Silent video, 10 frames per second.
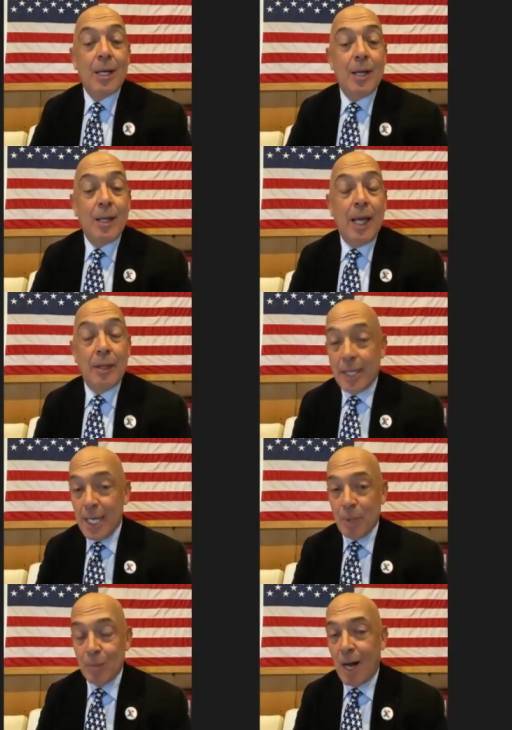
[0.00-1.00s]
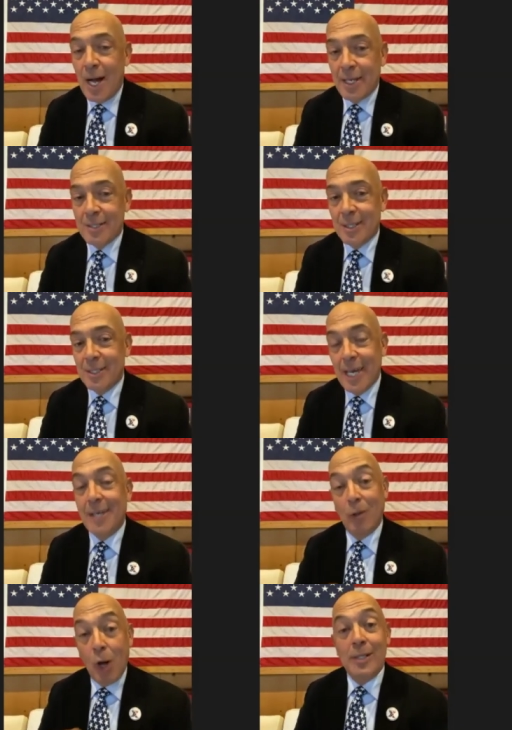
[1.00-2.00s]
and keep in mind it's going to take
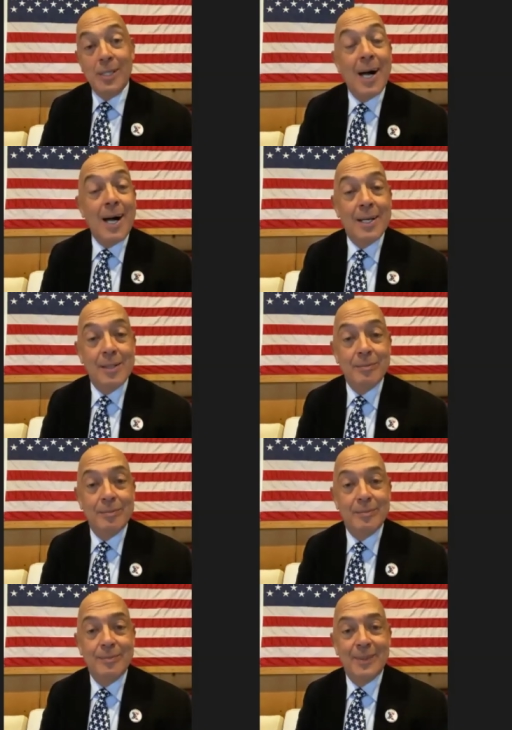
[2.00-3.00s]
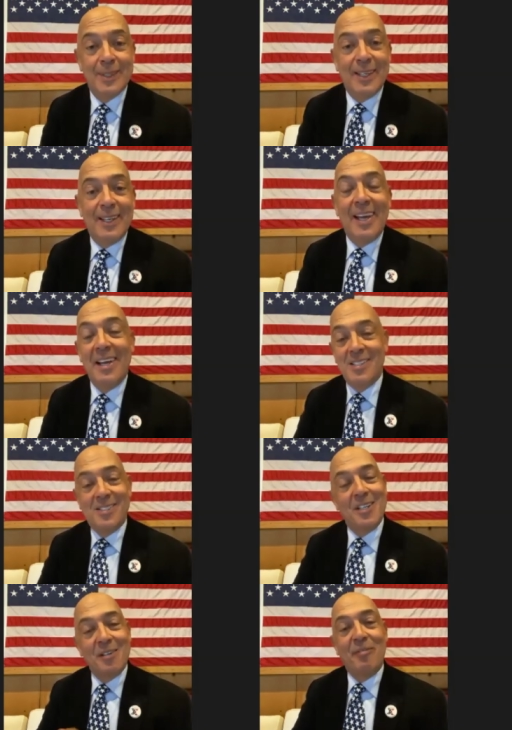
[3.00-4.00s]
a long time hmm. and it's
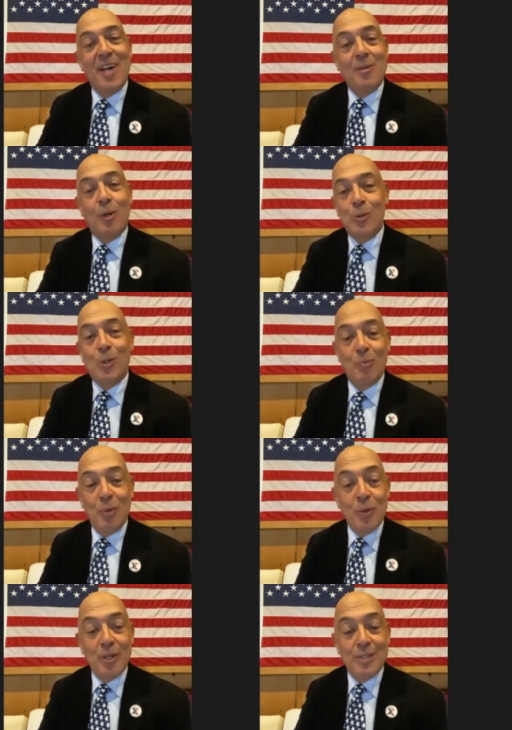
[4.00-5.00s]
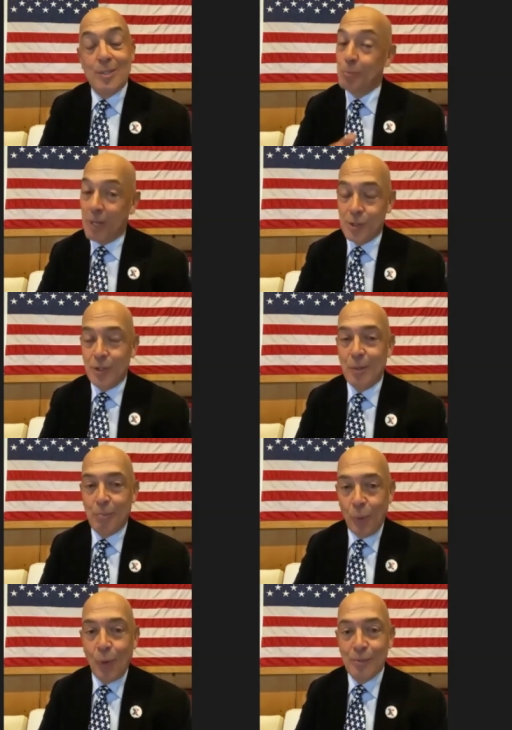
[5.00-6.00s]
going to affect those communities, especially the
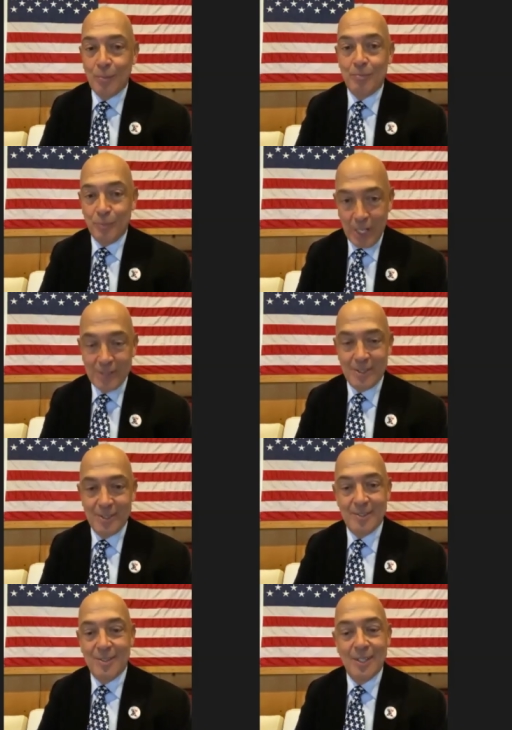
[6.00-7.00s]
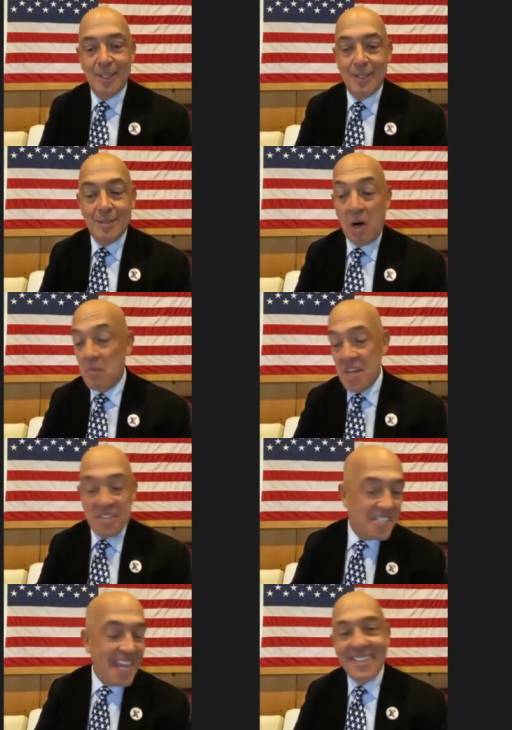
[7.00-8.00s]
Bourne residents, yeah. on
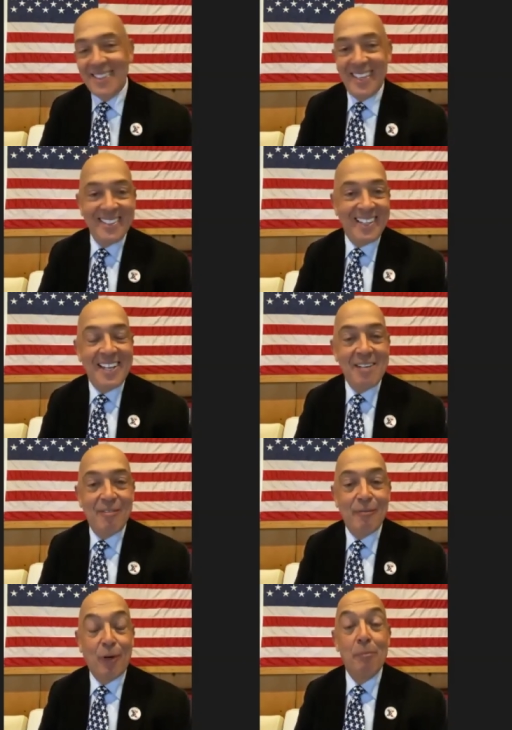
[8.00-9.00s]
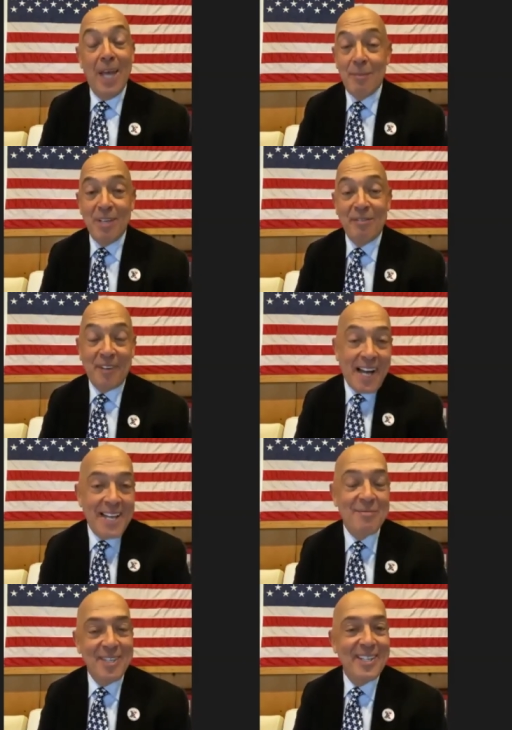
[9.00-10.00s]
day-to-day life for maybe
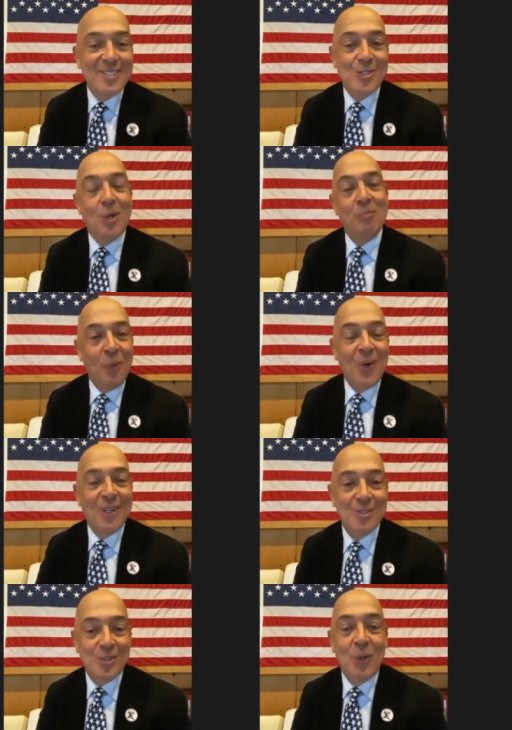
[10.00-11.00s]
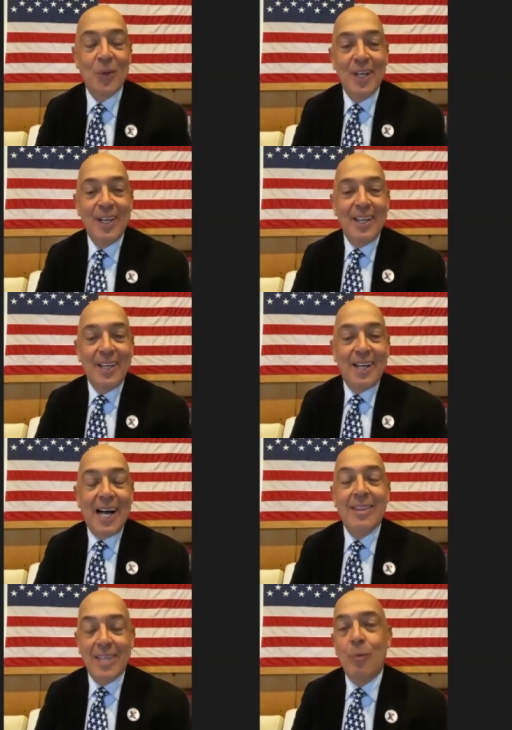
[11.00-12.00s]
five years or more. So,
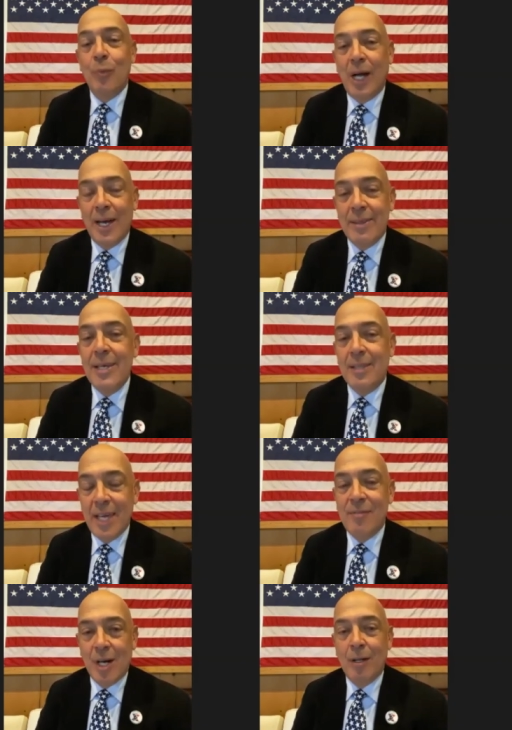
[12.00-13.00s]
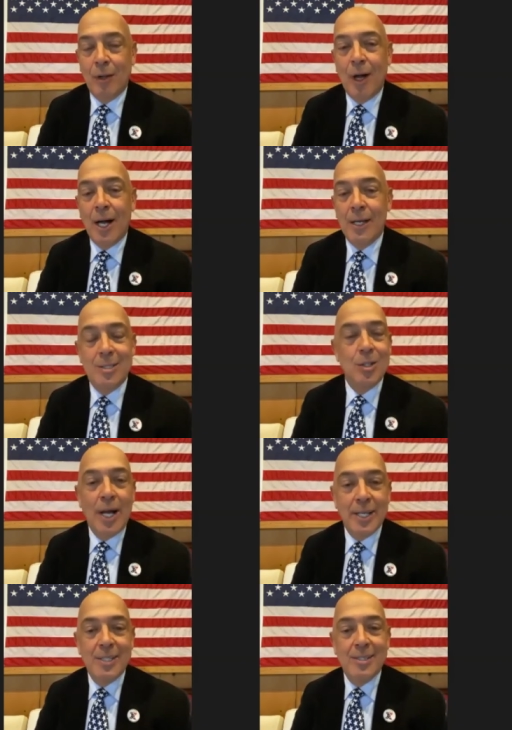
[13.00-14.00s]
I think we, I think they've done a lot. It's
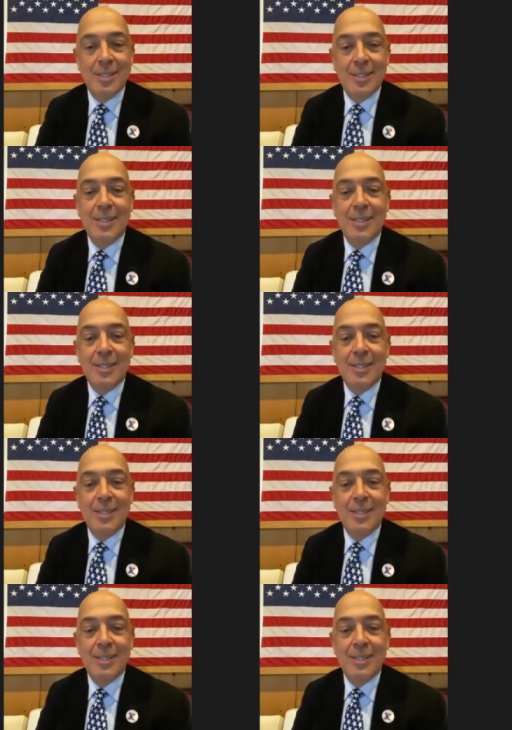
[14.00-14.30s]
not easy